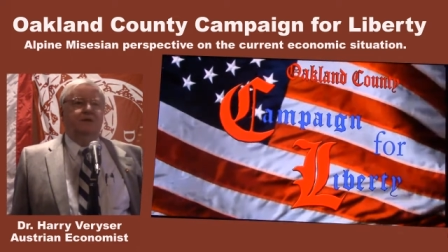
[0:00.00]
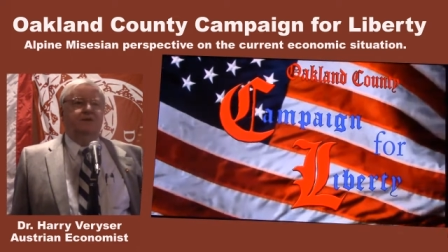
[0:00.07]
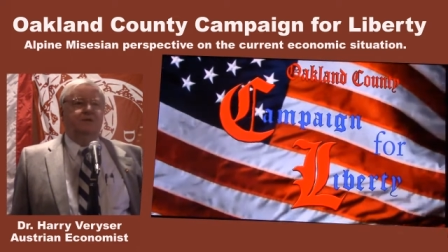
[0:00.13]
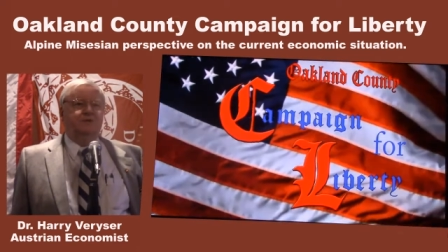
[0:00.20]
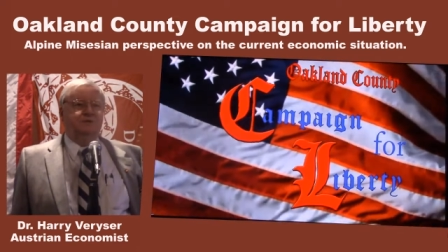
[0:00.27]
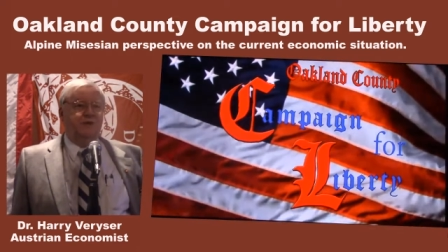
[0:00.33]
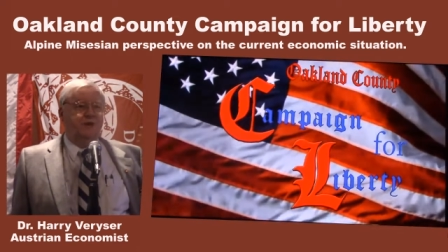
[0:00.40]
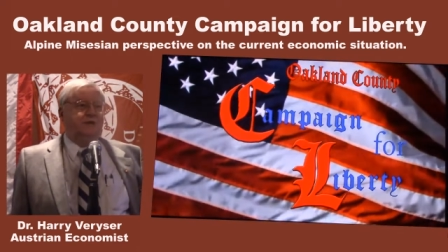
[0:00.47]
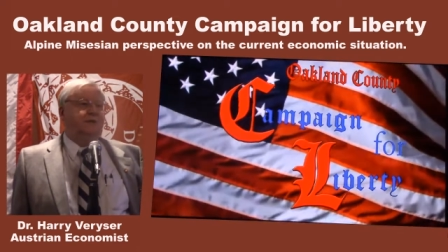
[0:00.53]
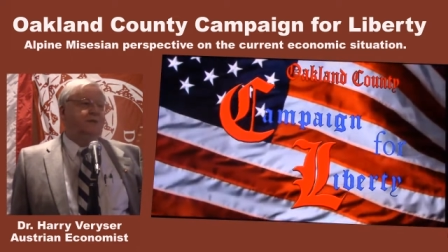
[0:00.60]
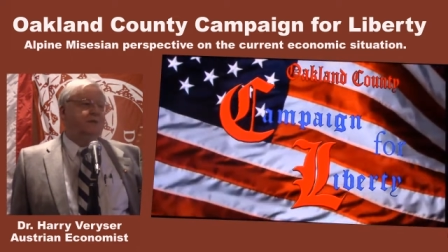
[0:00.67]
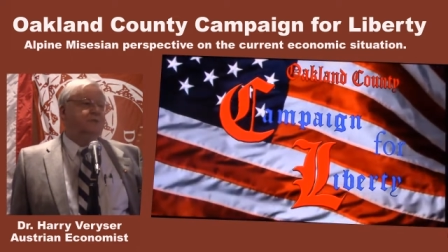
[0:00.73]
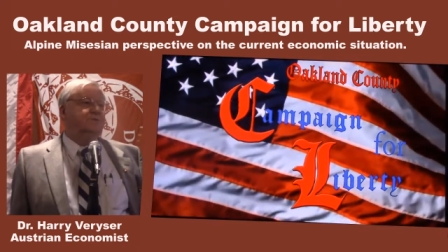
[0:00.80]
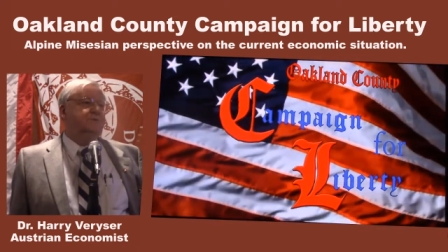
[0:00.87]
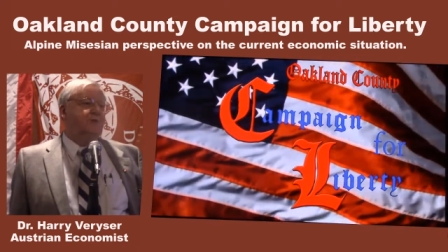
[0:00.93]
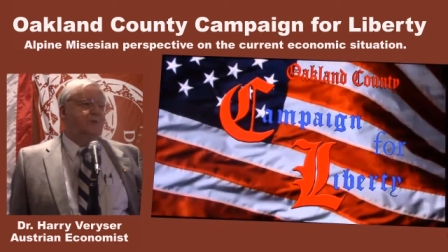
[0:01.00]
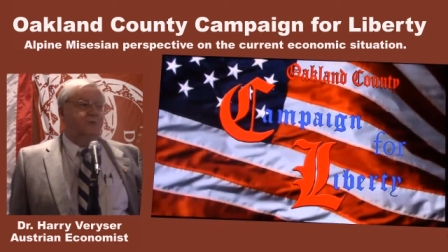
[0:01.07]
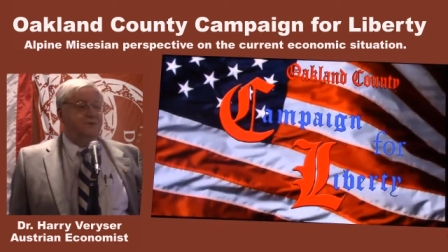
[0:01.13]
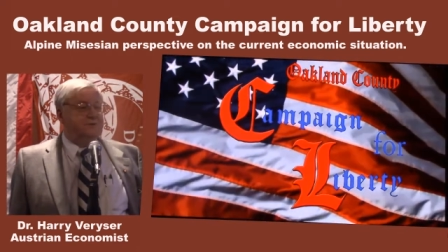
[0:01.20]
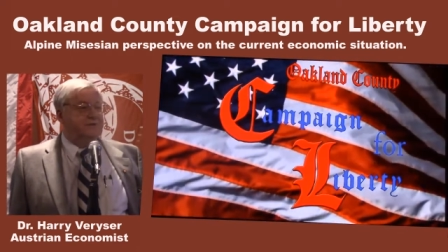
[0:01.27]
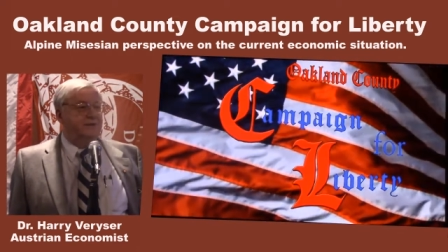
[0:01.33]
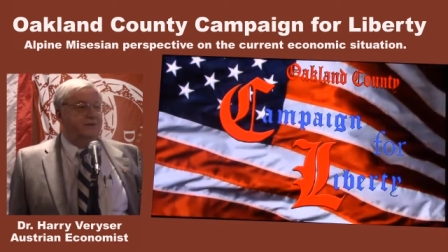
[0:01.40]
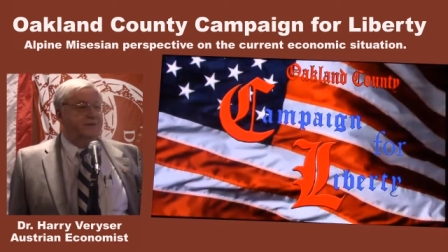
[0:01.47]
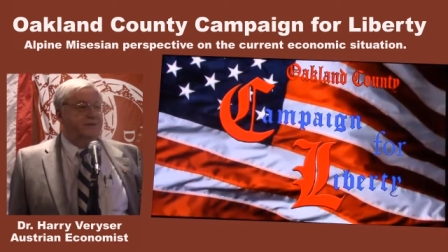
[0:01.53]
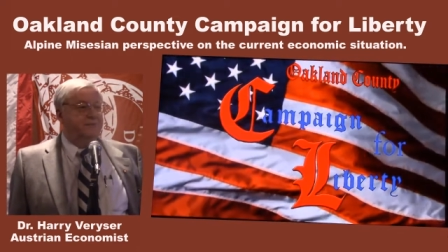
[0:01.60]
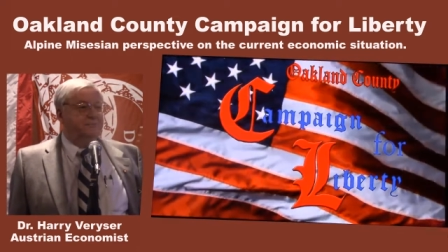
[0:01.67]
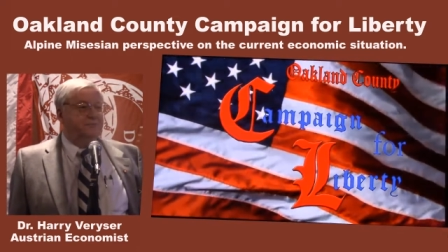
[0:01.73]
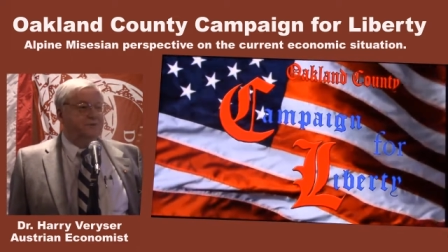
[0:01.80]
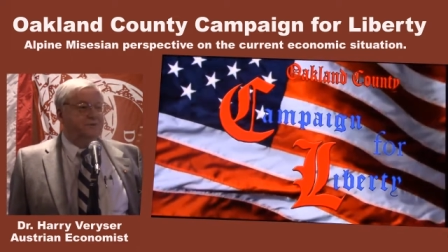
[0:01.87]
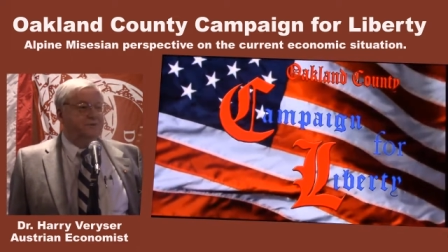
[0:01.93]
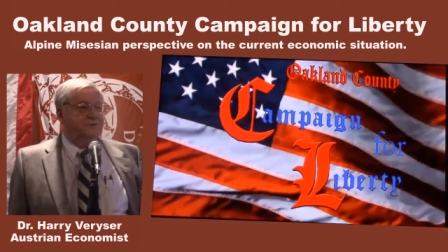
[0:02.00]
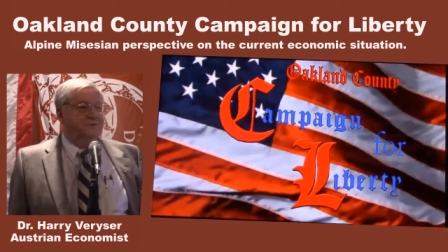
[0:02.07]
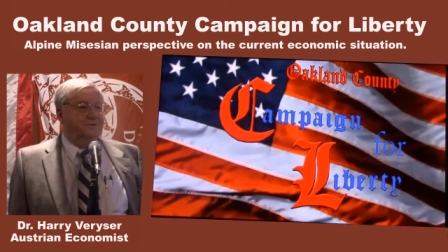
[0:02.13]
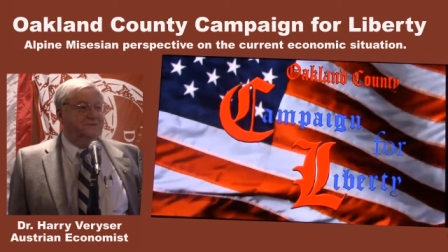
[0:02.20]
The Chinese always had an emperor,